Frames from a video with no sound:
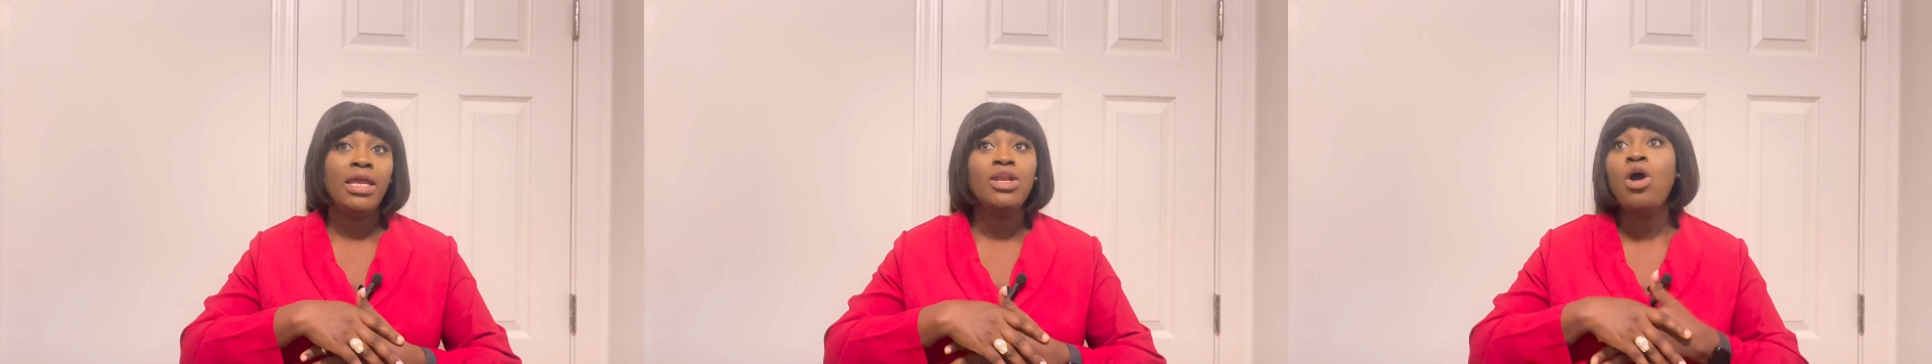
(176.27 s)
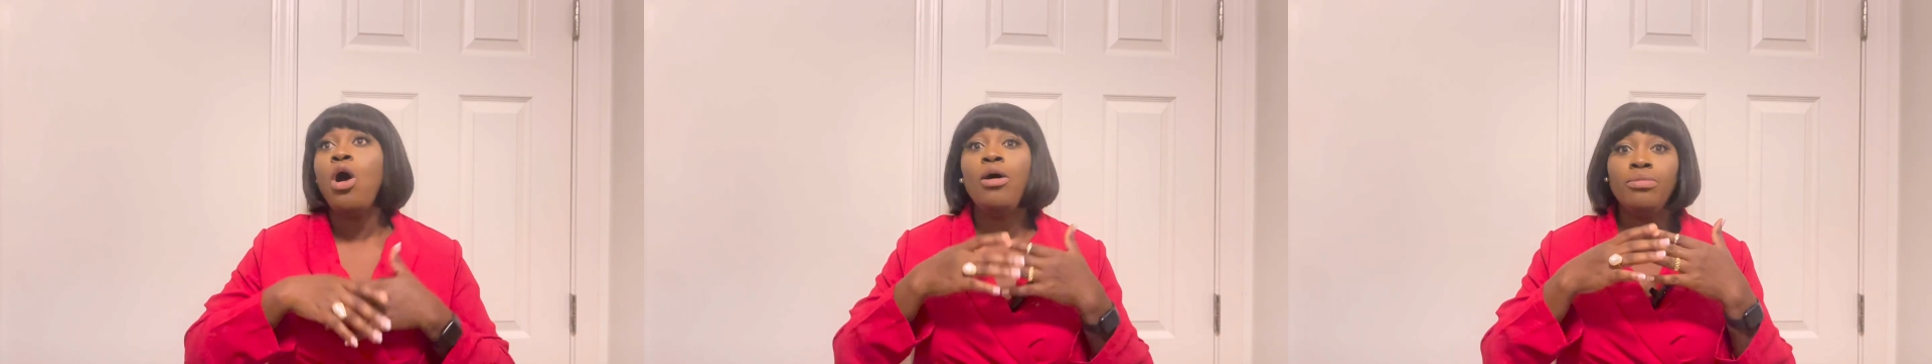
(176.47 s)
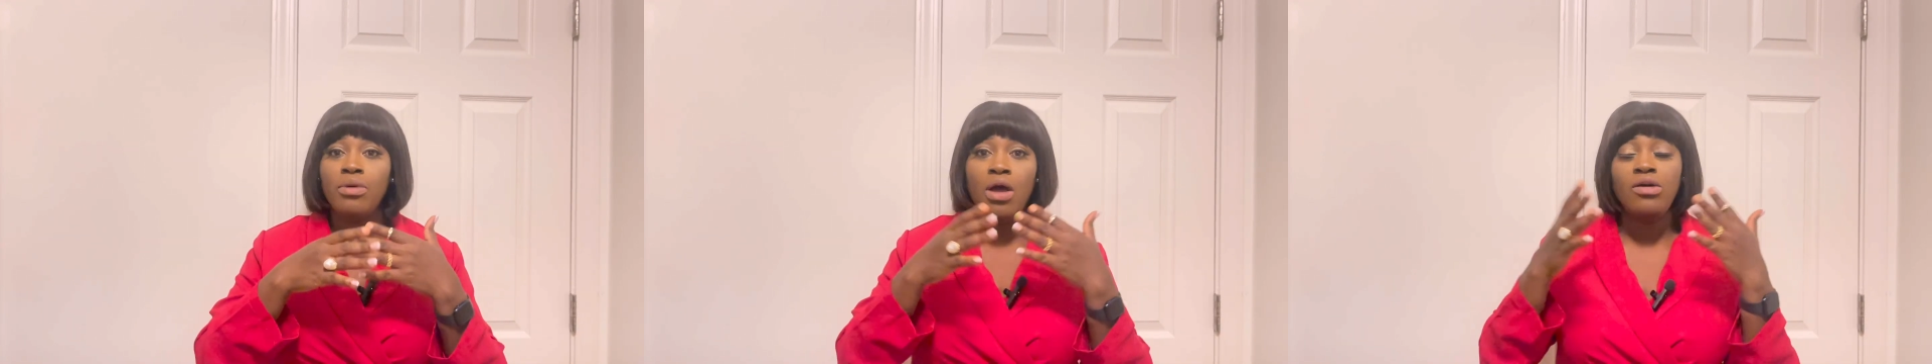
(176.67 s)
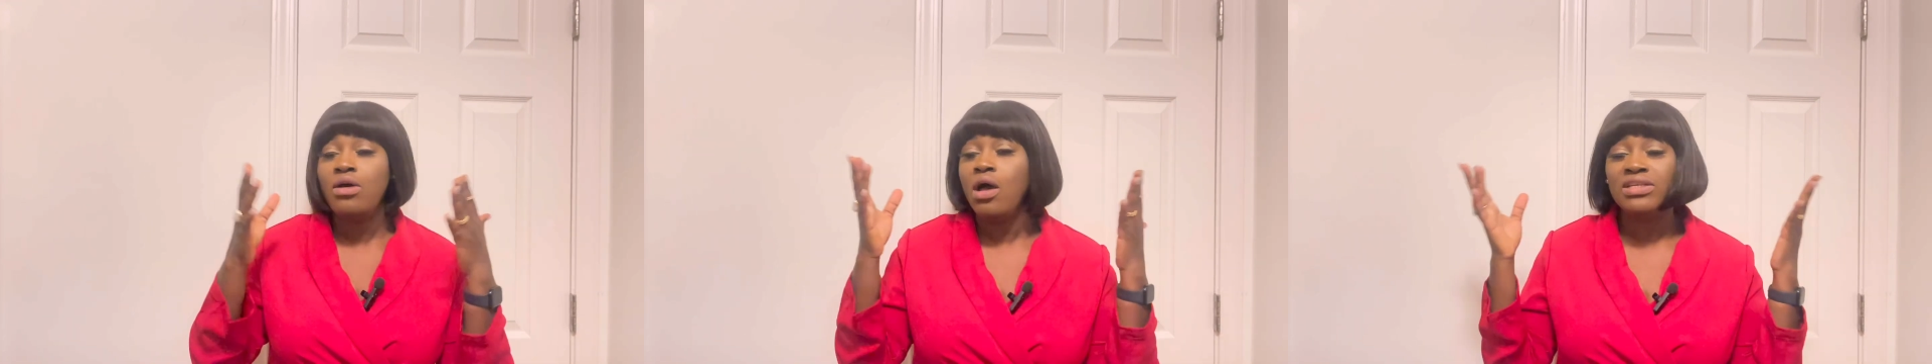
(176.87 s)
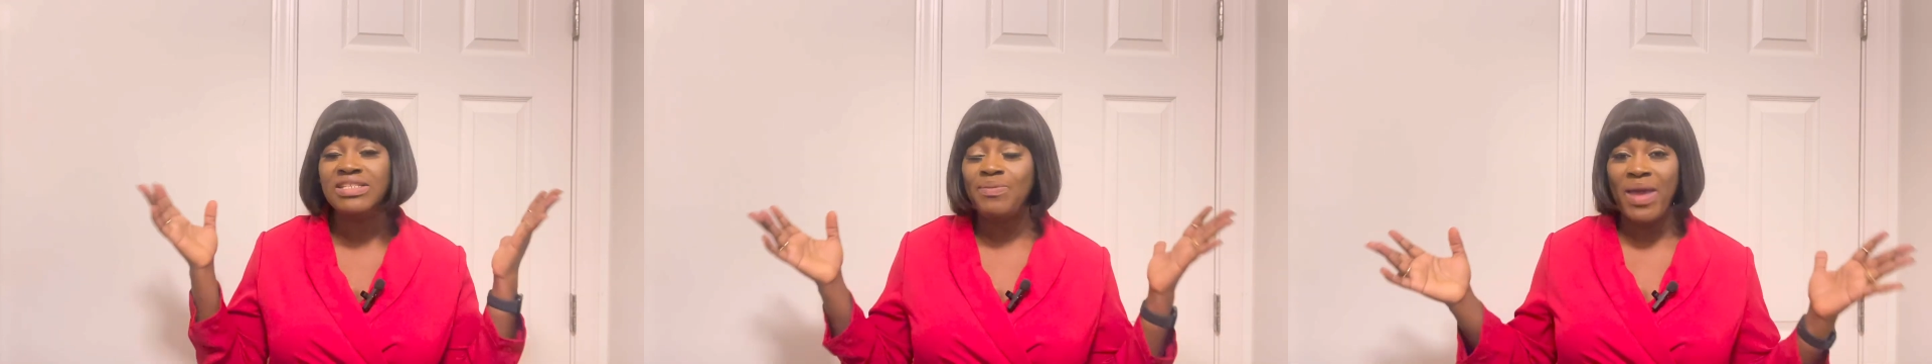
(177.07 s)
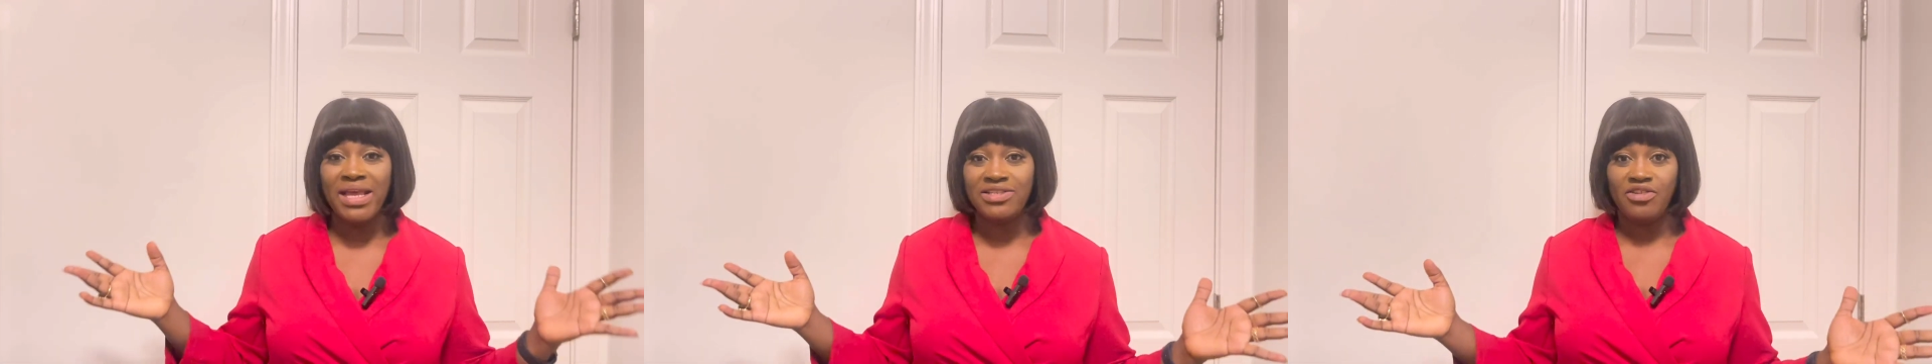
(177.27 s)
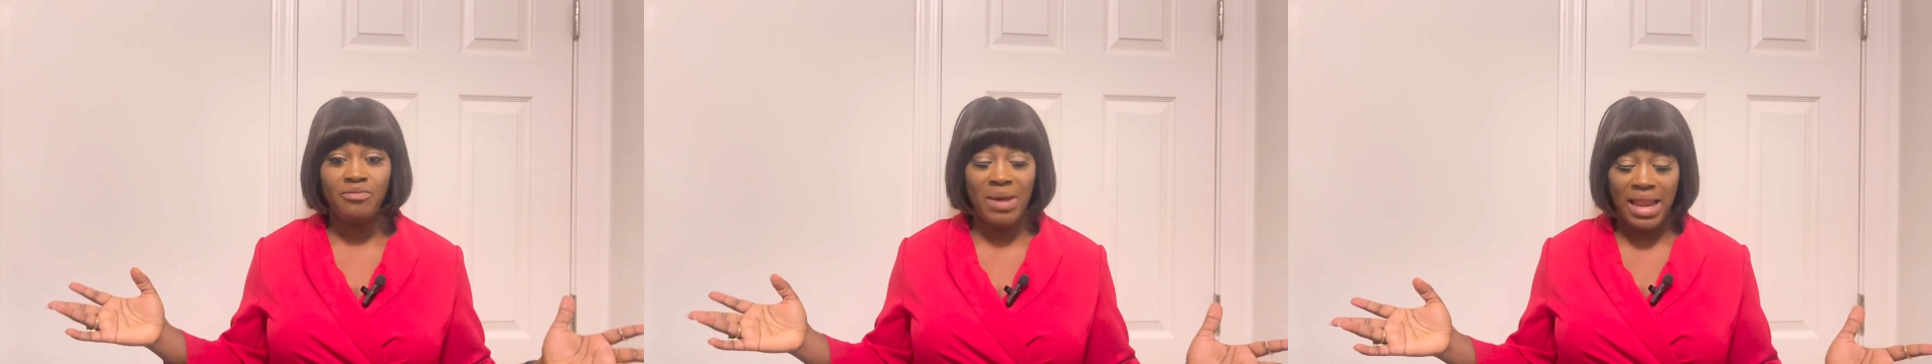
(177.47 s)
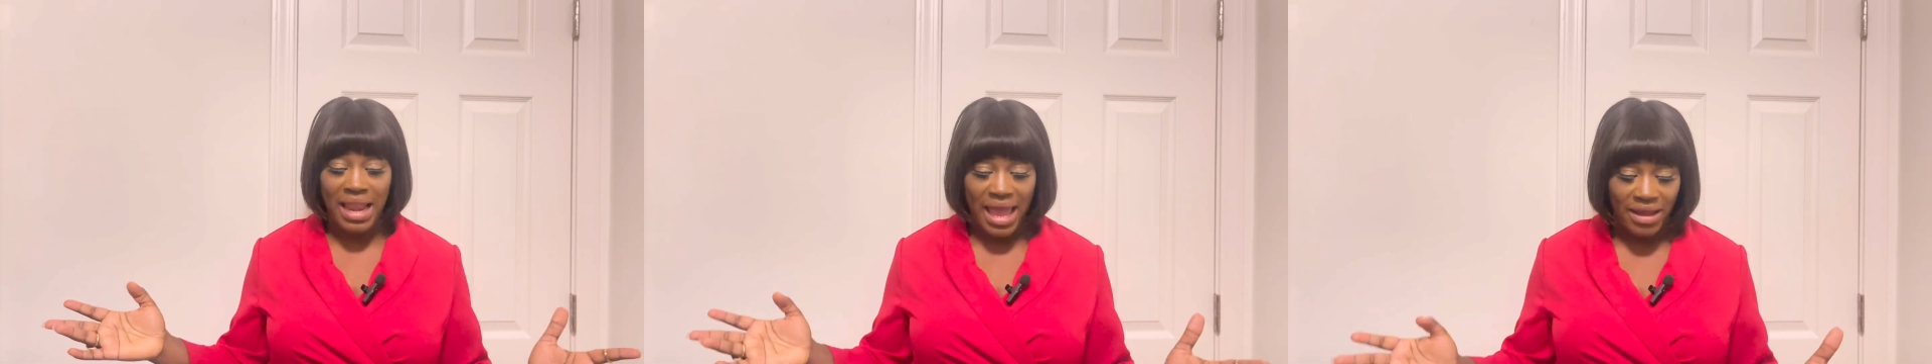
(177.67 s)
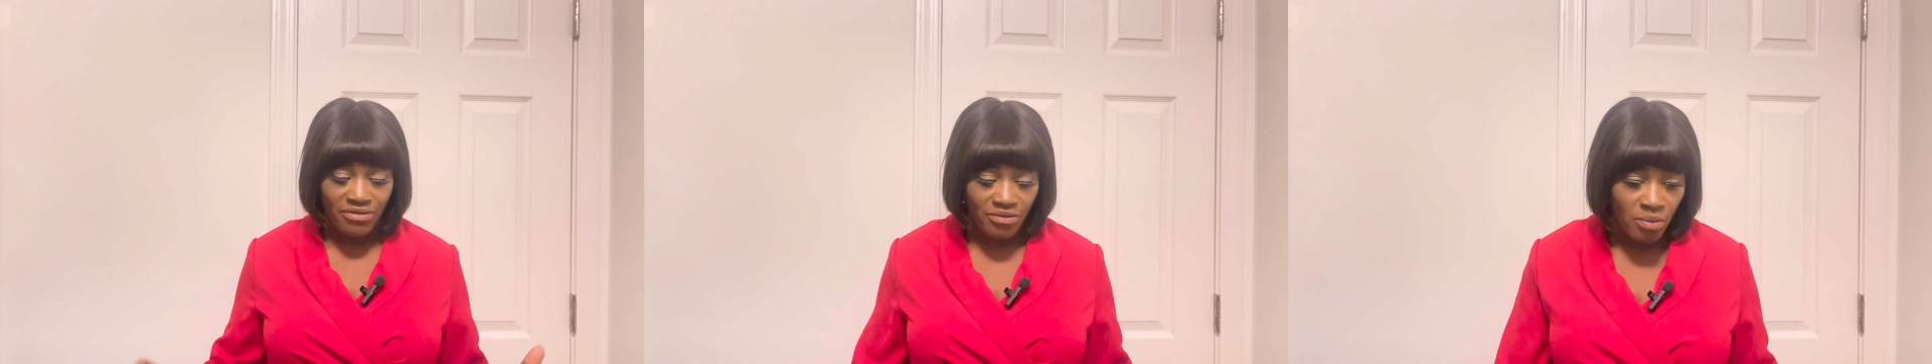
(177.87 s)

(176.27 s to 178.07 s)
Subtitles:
all spheres of my life.